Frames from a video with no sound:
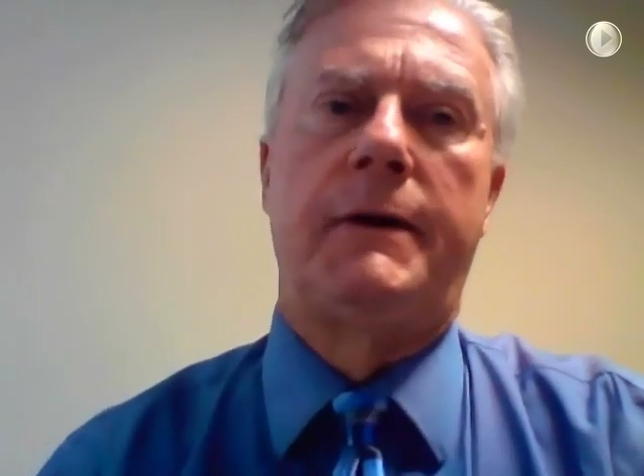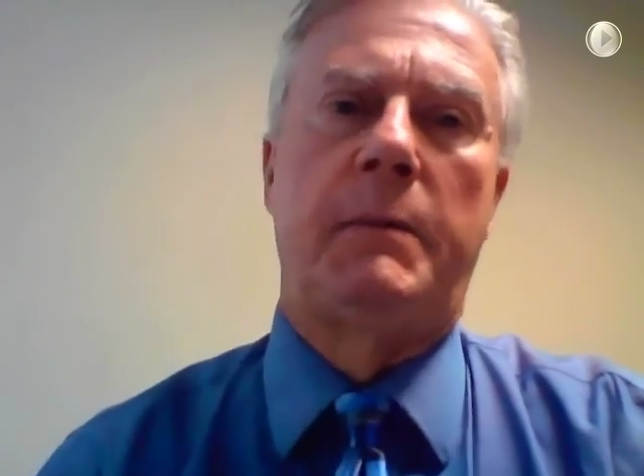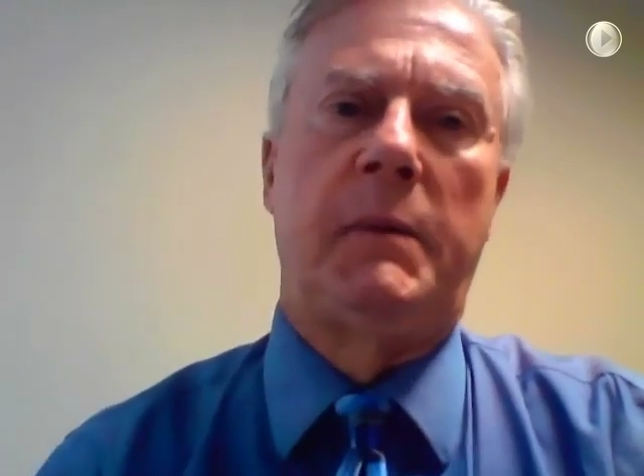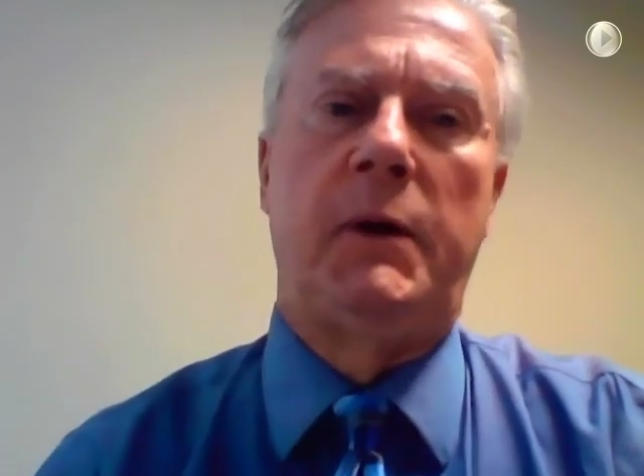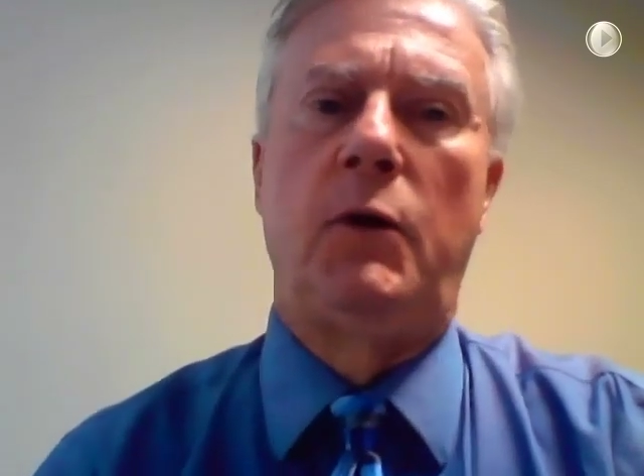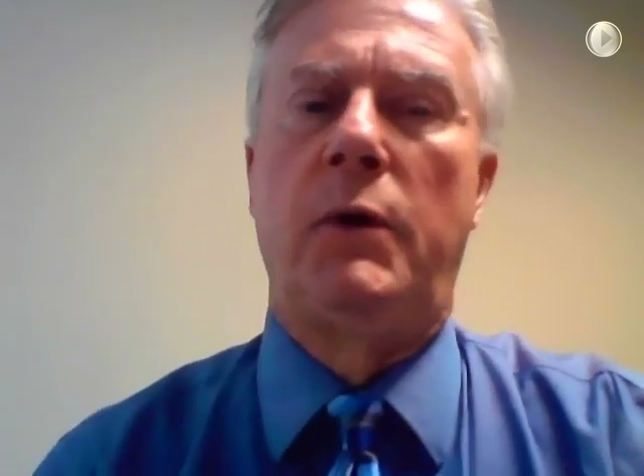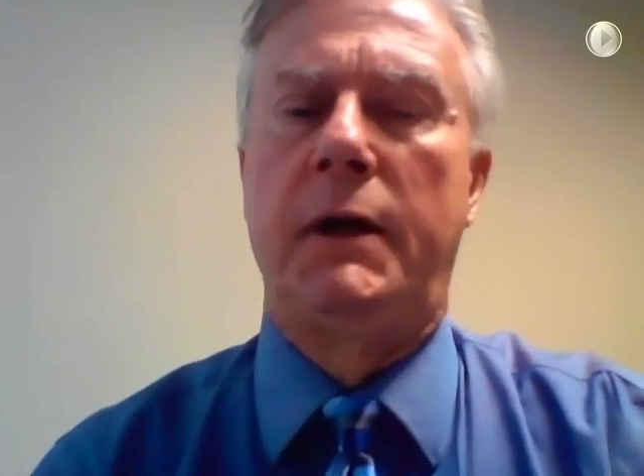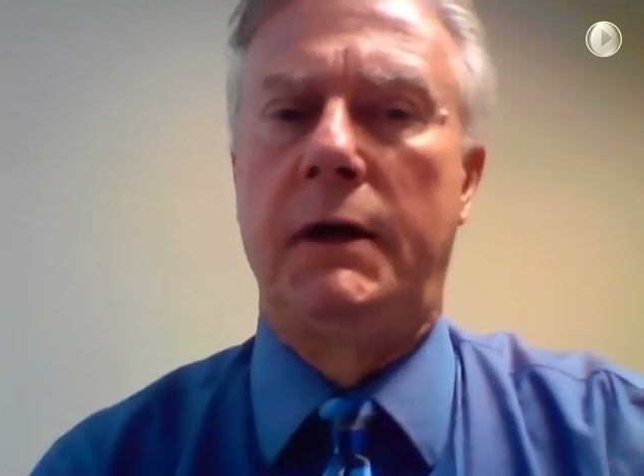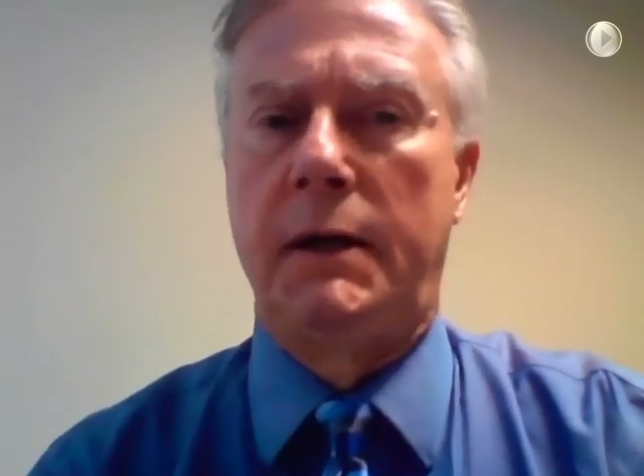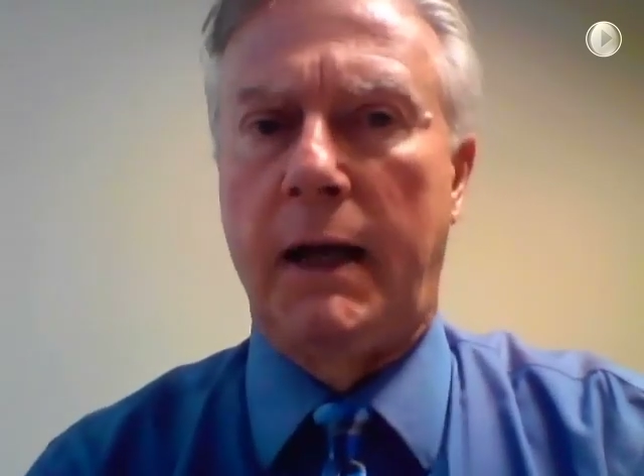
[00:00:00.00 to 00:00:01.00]
I may be
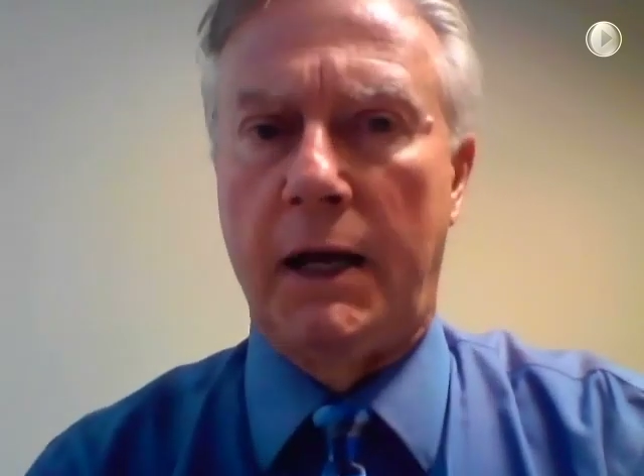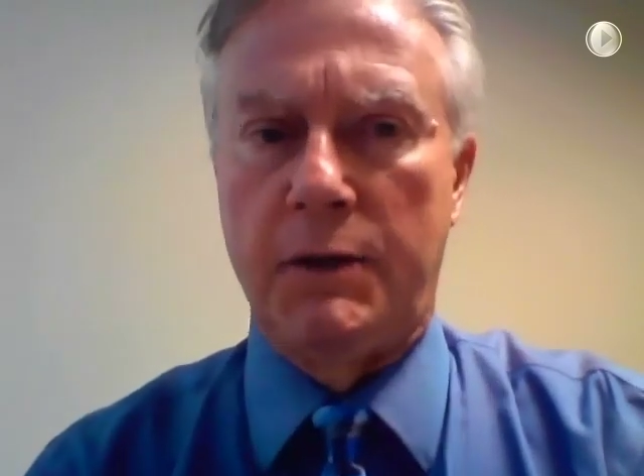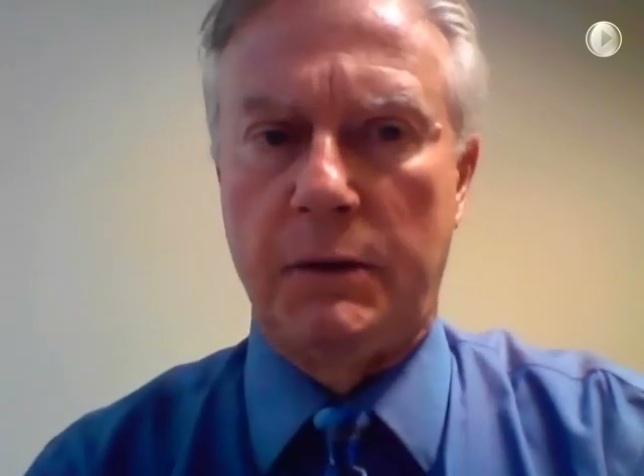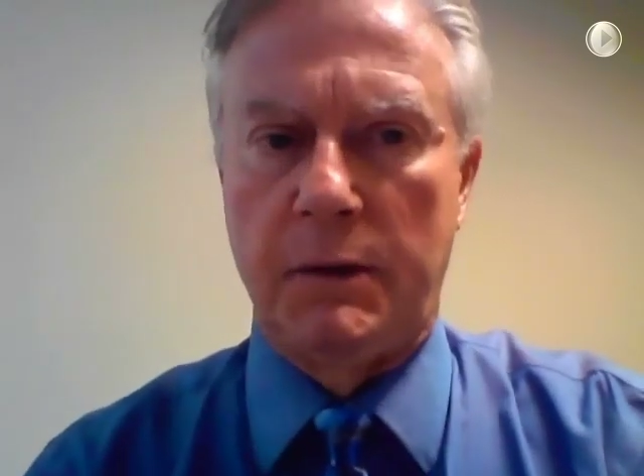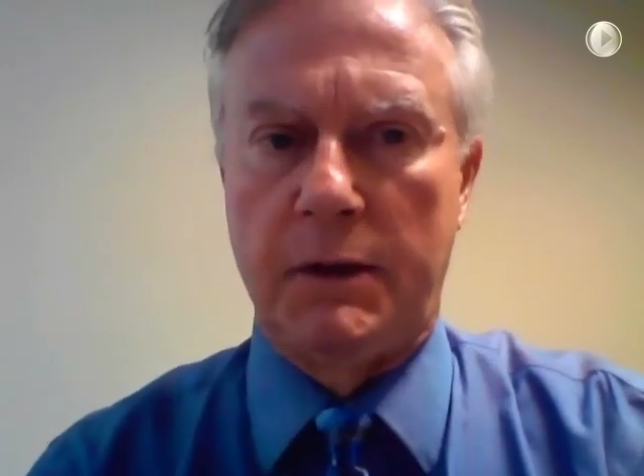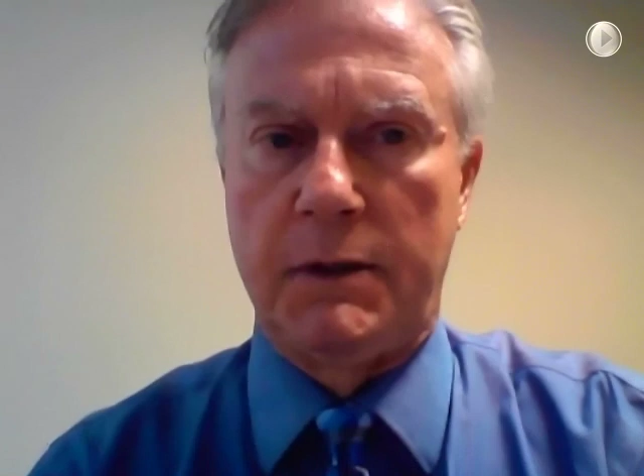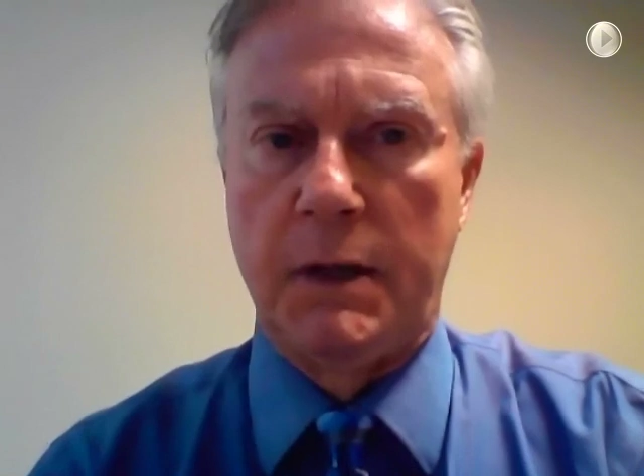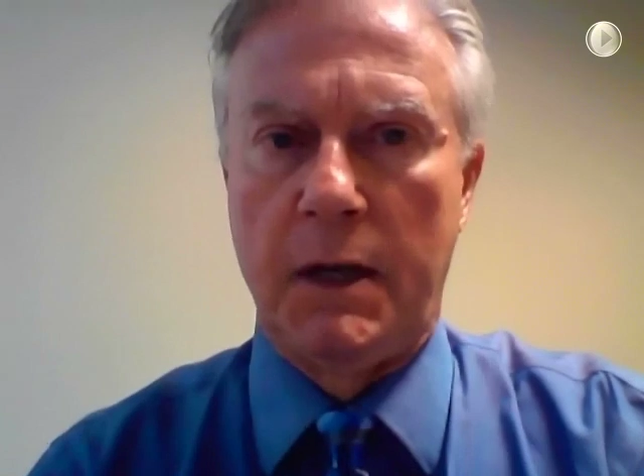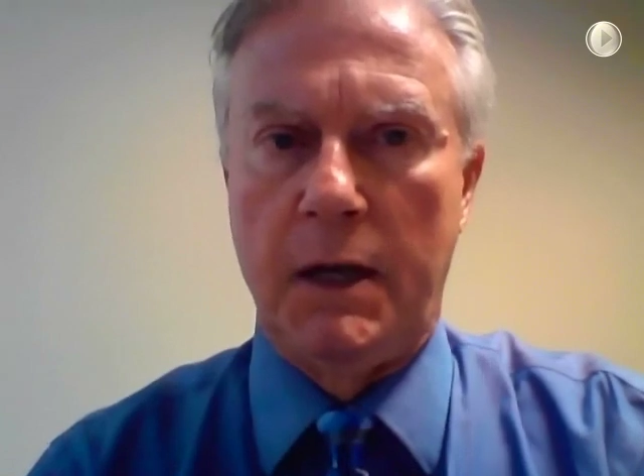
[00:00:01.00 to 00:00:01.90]
going uh, national with this.